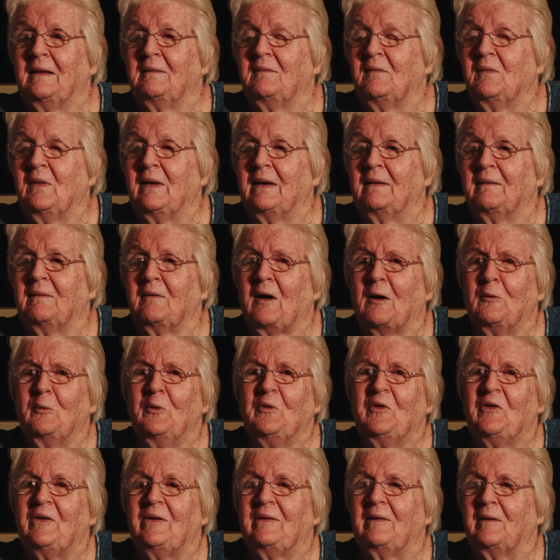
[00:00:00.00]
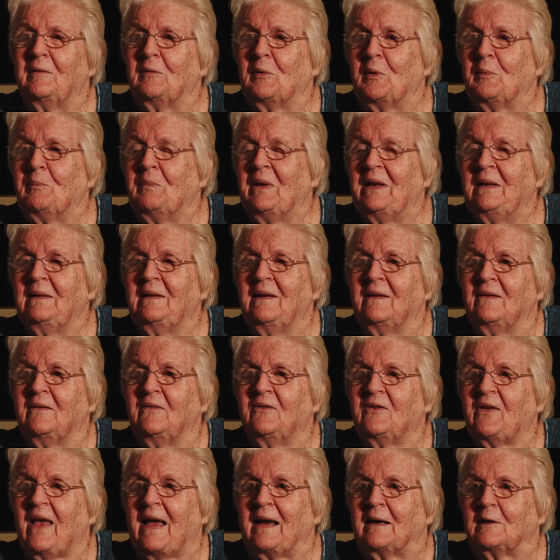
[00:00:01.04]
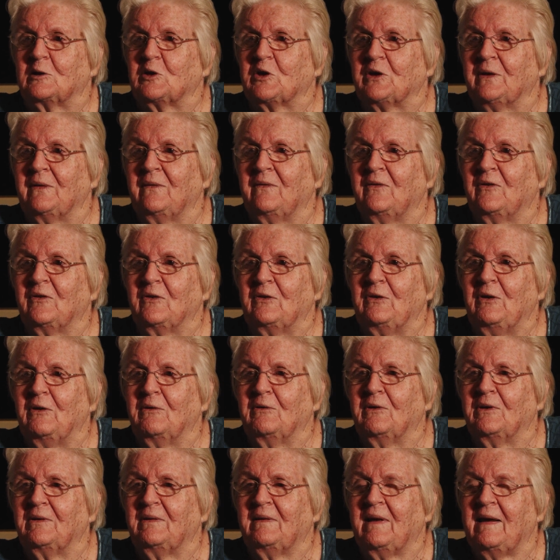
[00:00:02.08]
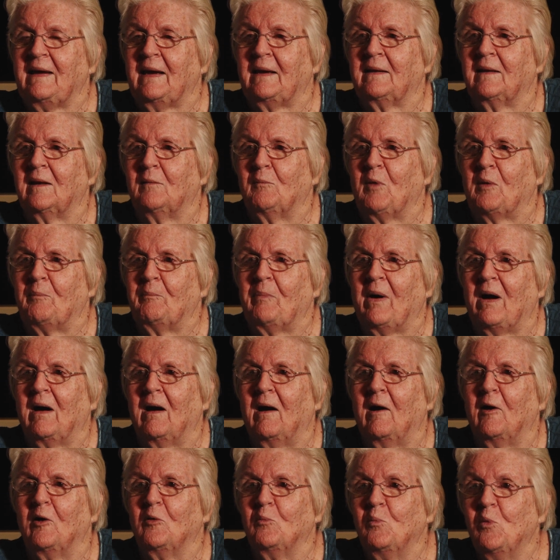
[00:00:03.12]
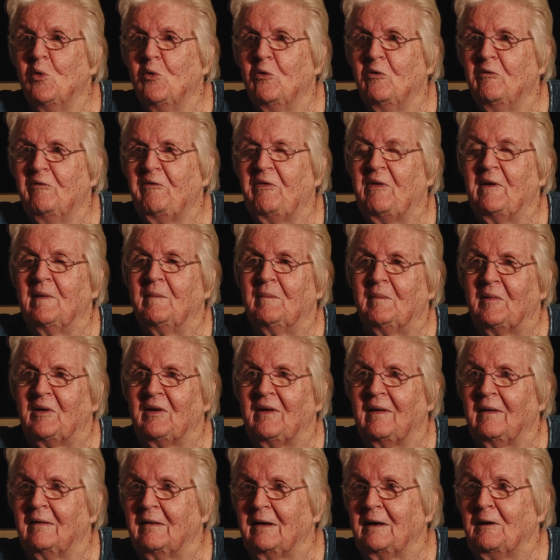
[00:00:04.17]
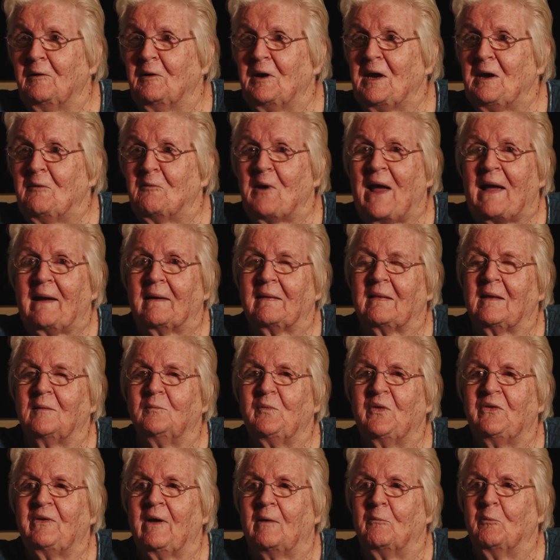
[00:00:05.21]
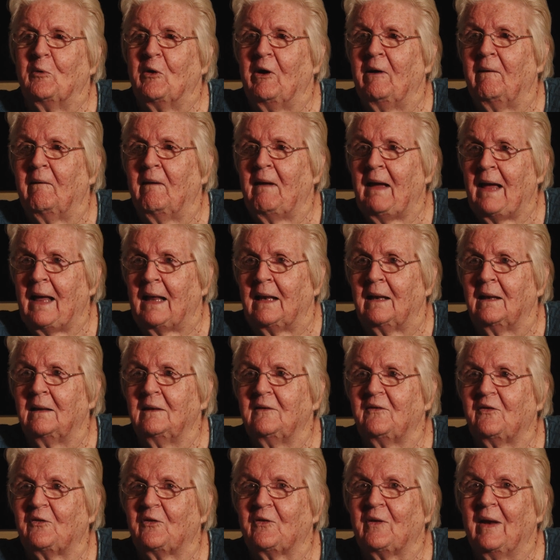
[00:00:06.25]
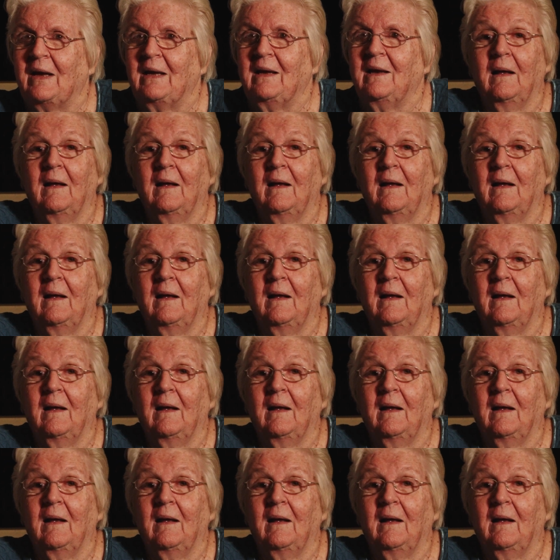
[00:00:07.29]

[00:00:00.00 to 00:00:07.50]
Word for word: their houses that were built in sections and you could take them apart, move them, and erect them somewhere else.